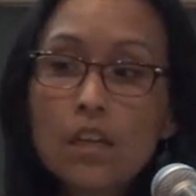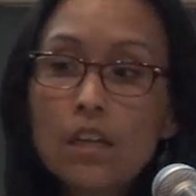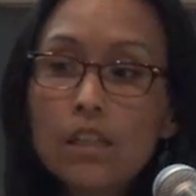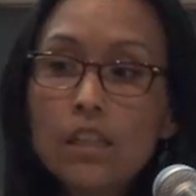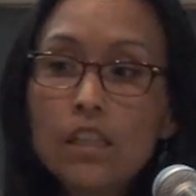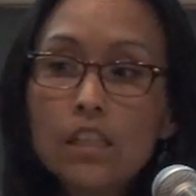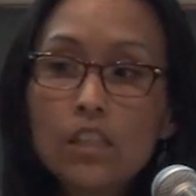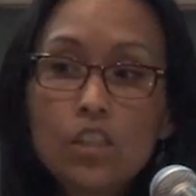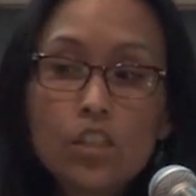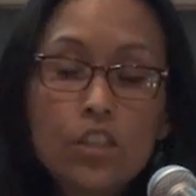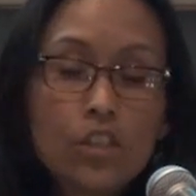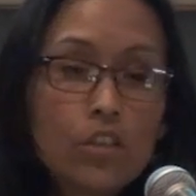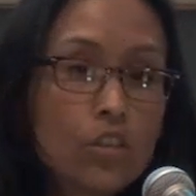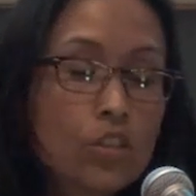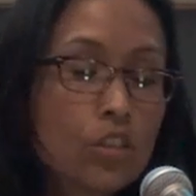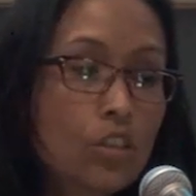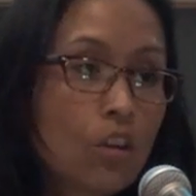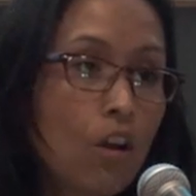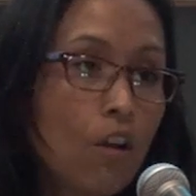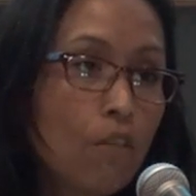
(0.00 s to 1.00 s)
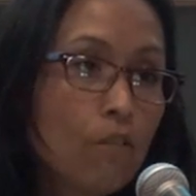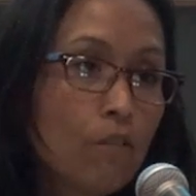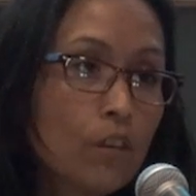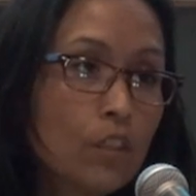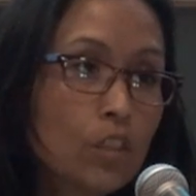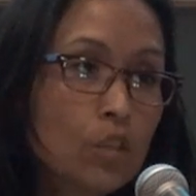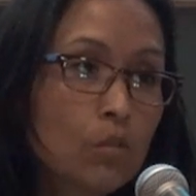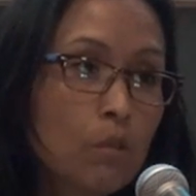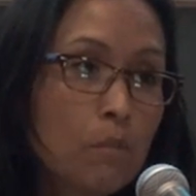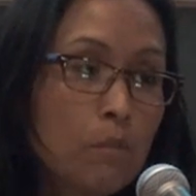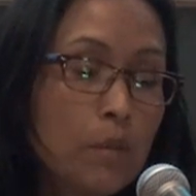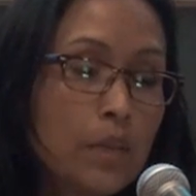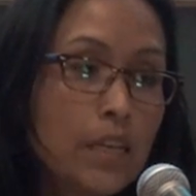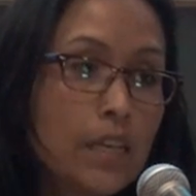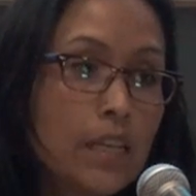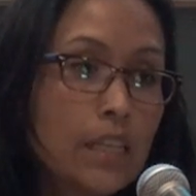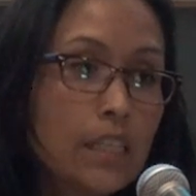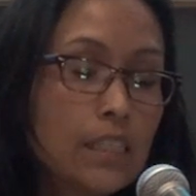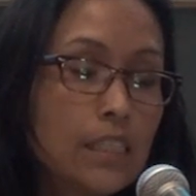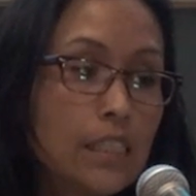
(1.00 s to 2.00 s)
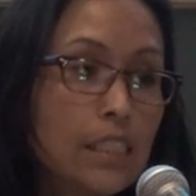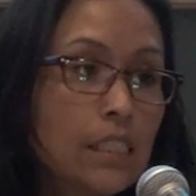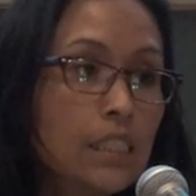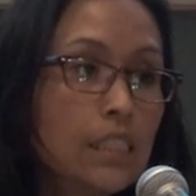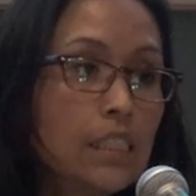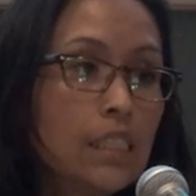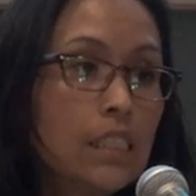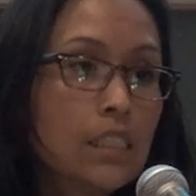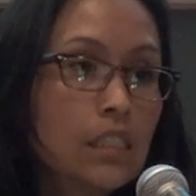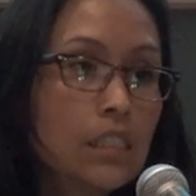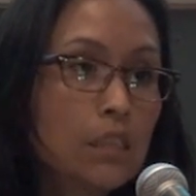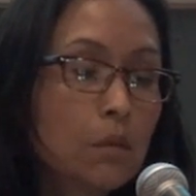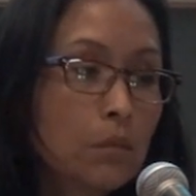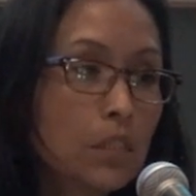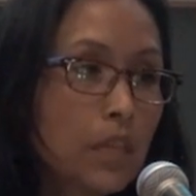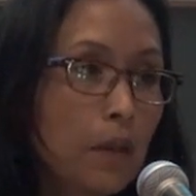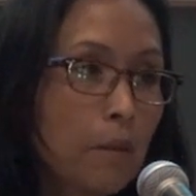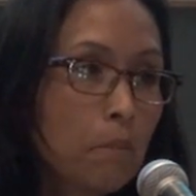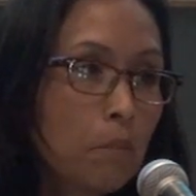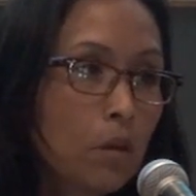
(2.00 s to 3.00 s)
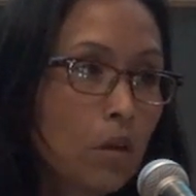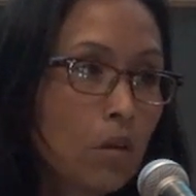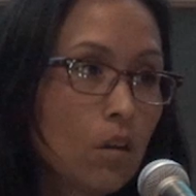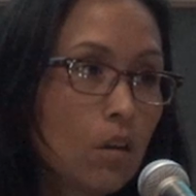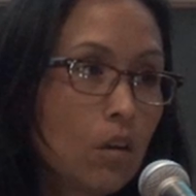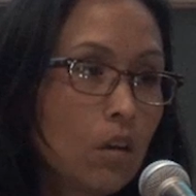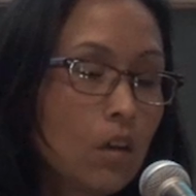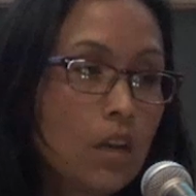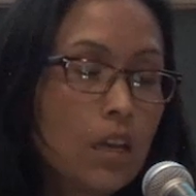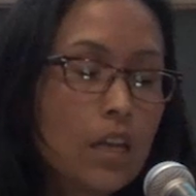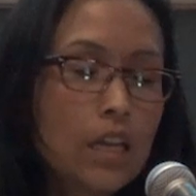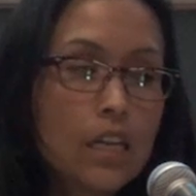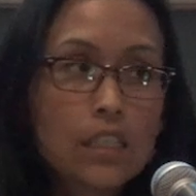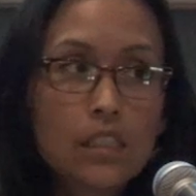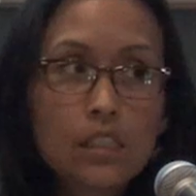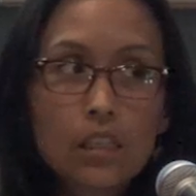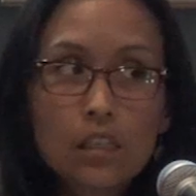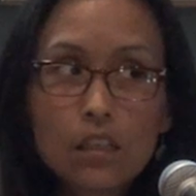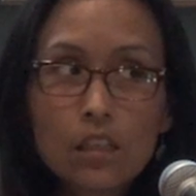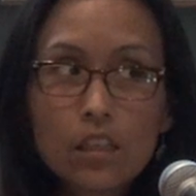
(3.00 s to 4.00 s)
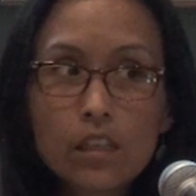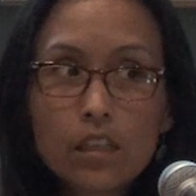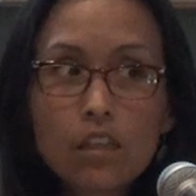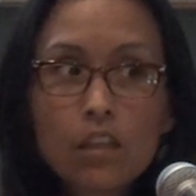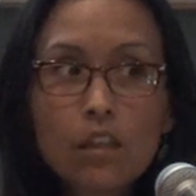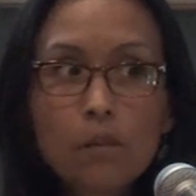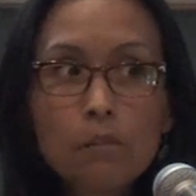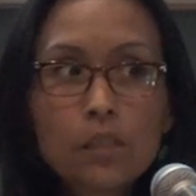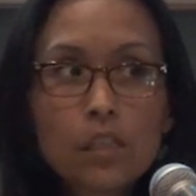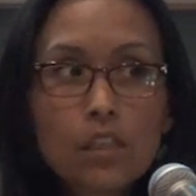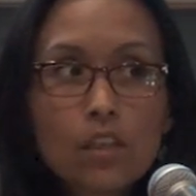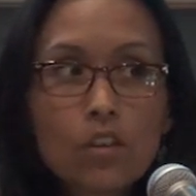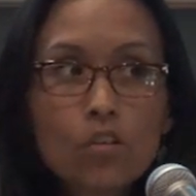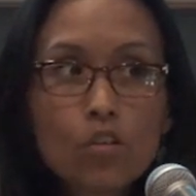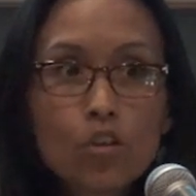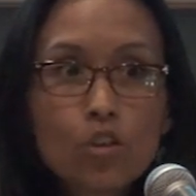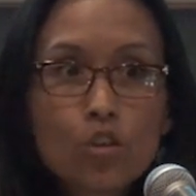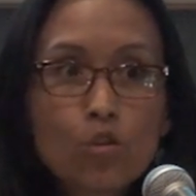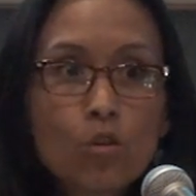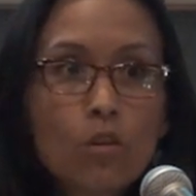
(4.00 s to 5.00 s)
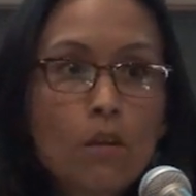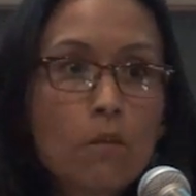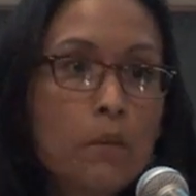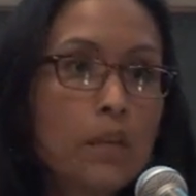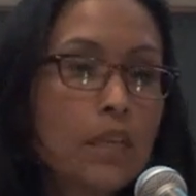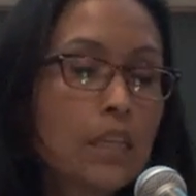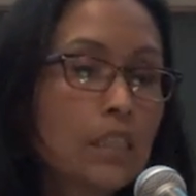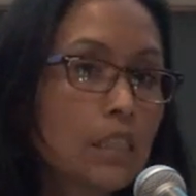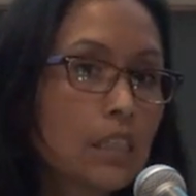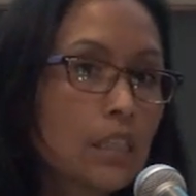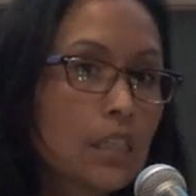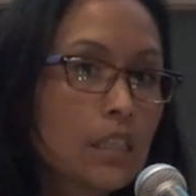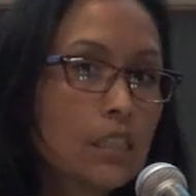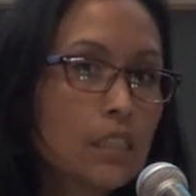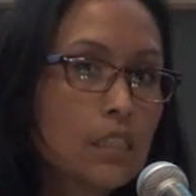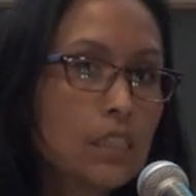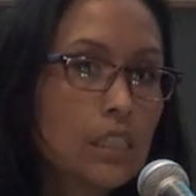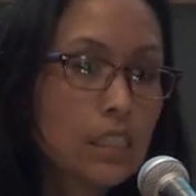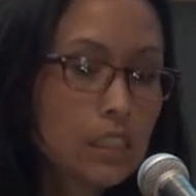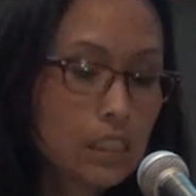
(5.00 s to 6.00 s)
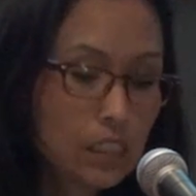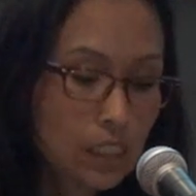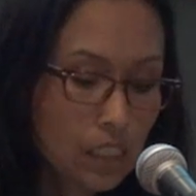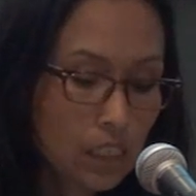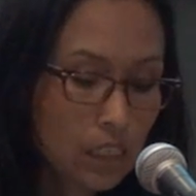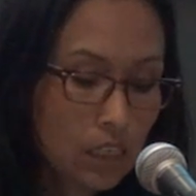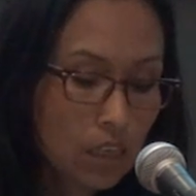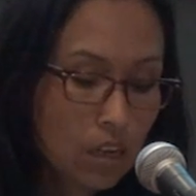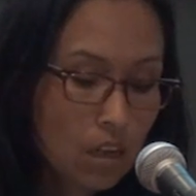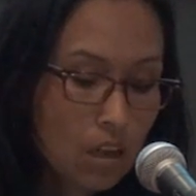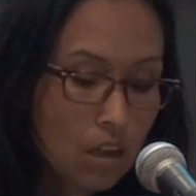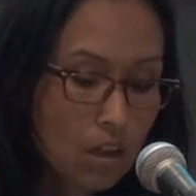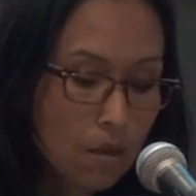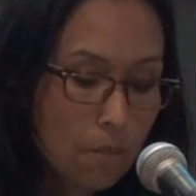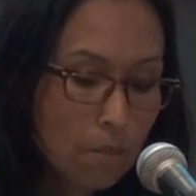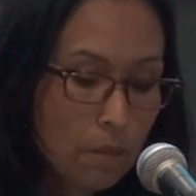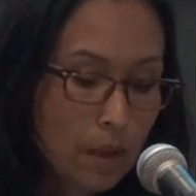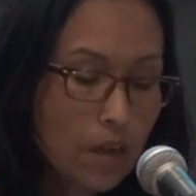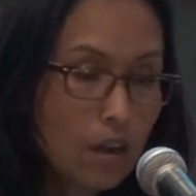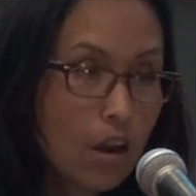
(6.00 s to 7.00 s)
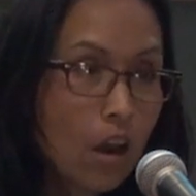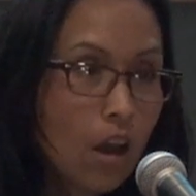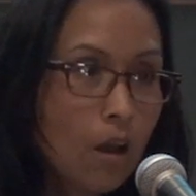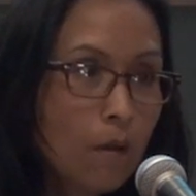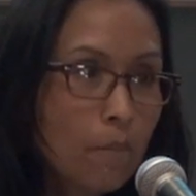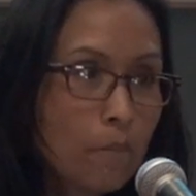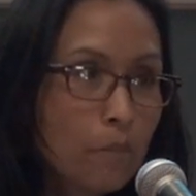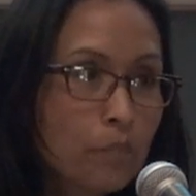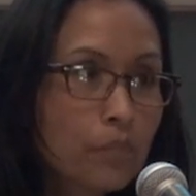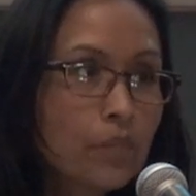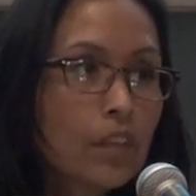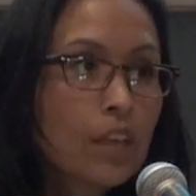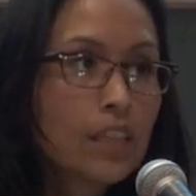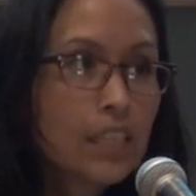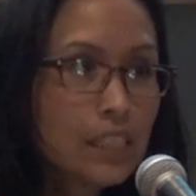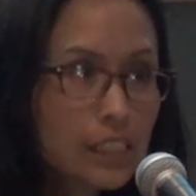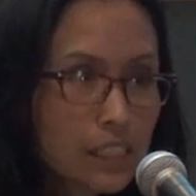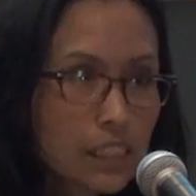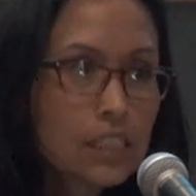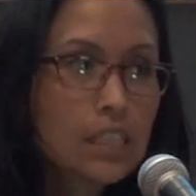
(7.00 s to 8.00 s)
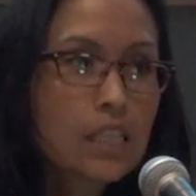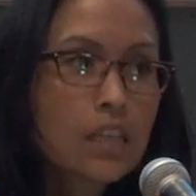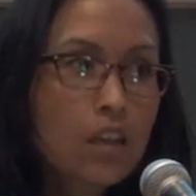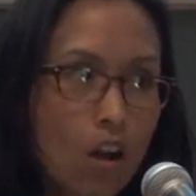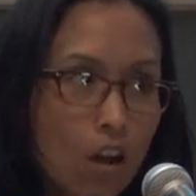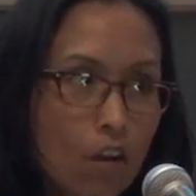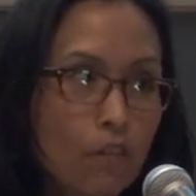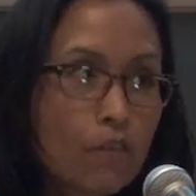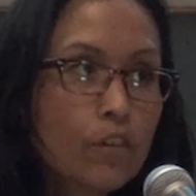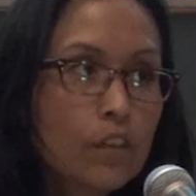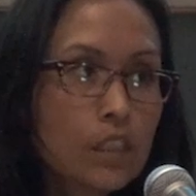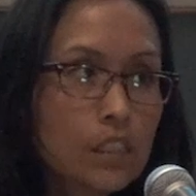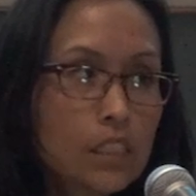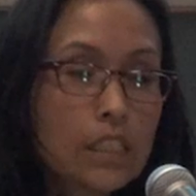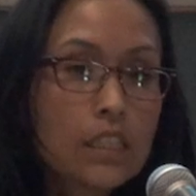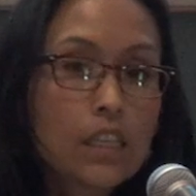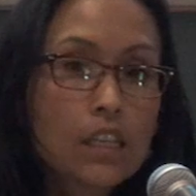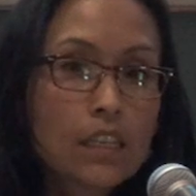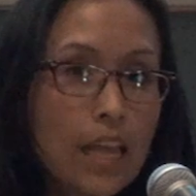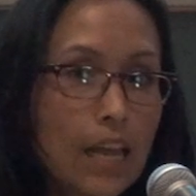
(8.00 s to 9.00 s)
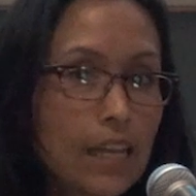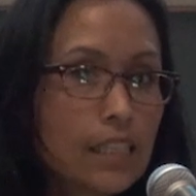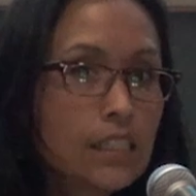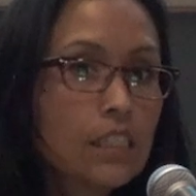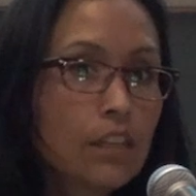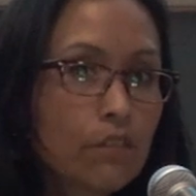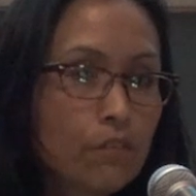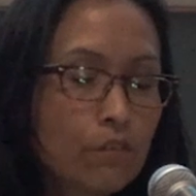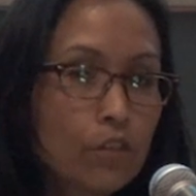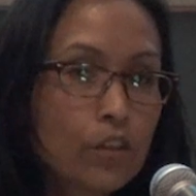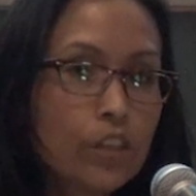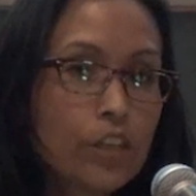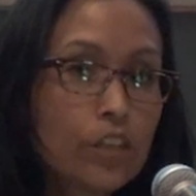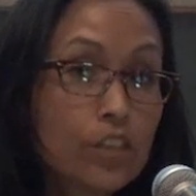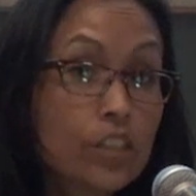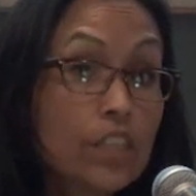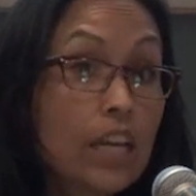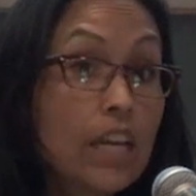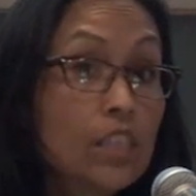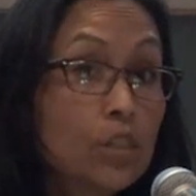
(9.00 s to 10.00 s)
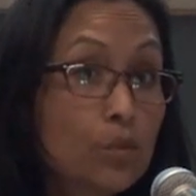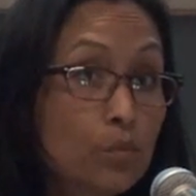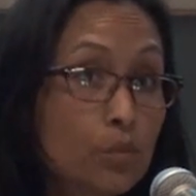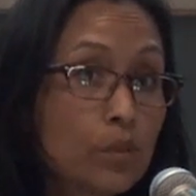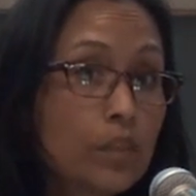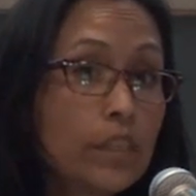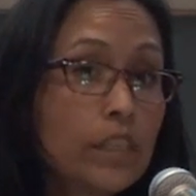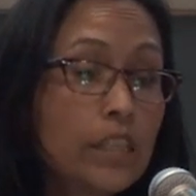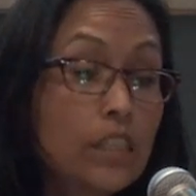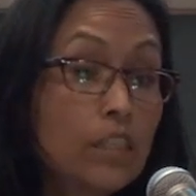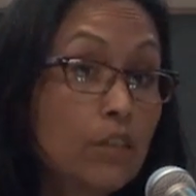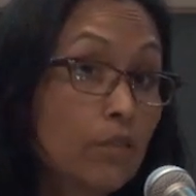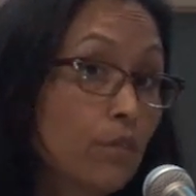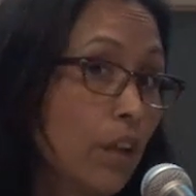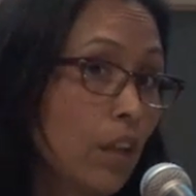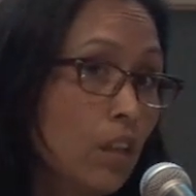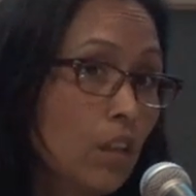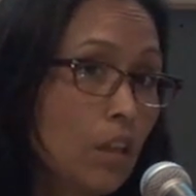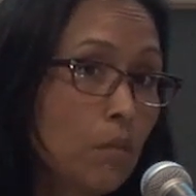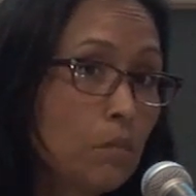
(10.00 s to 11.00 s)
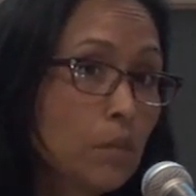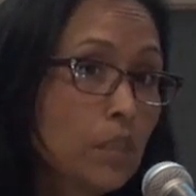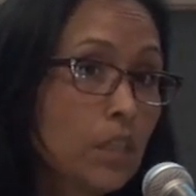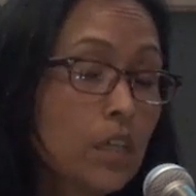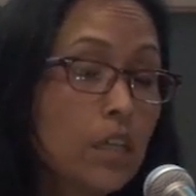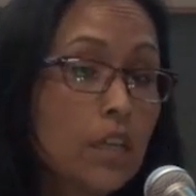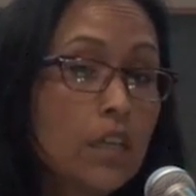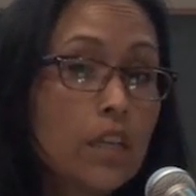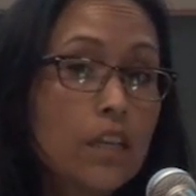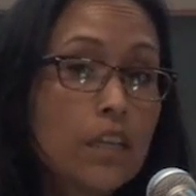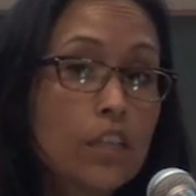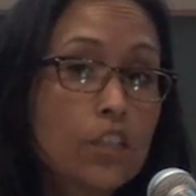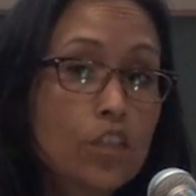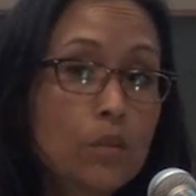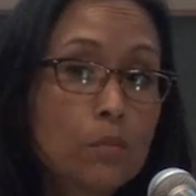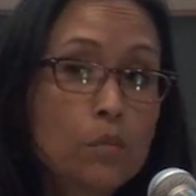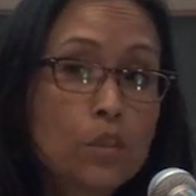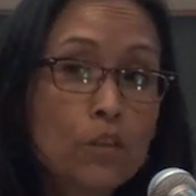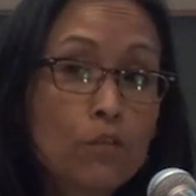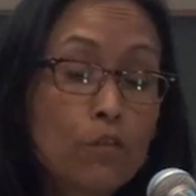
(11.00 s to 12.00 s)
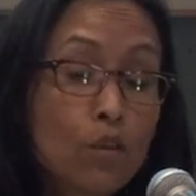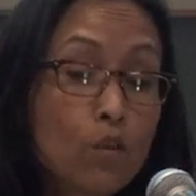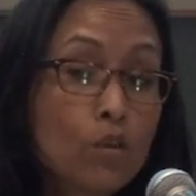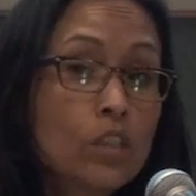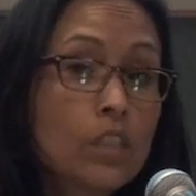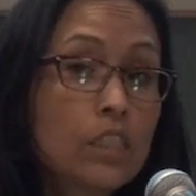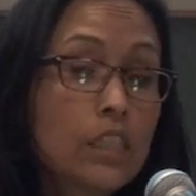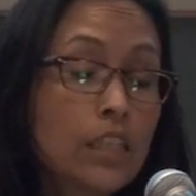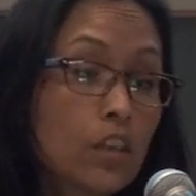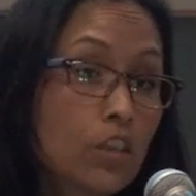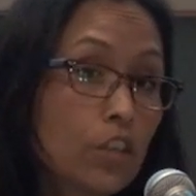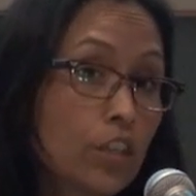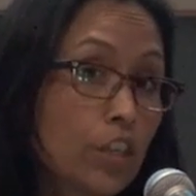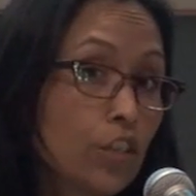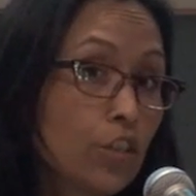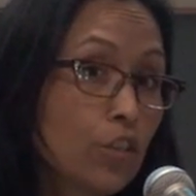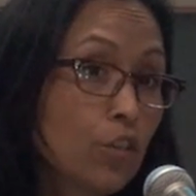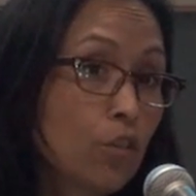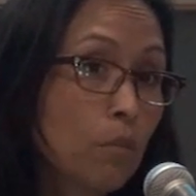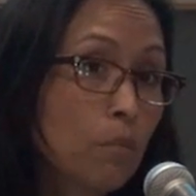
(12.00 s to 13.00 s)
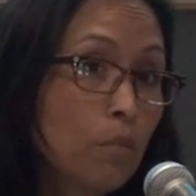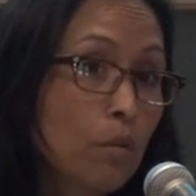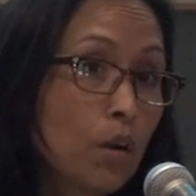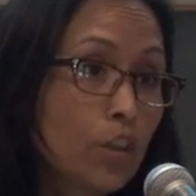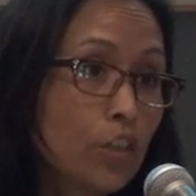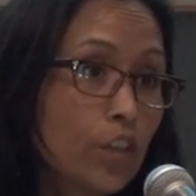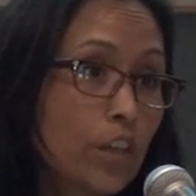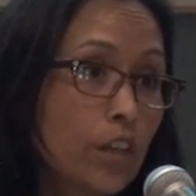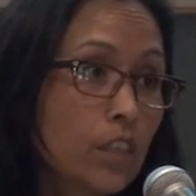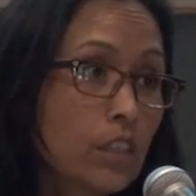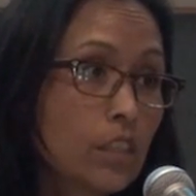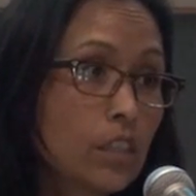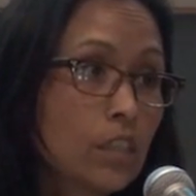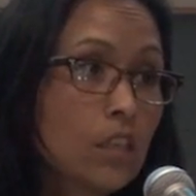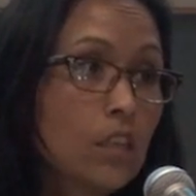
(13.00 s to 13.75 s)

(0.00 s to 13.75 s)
This year's conference will be in DC in September. It's clipped a little short because it is DC, but this is the conference in the last several years has really developed in terms of focusing on digital projects,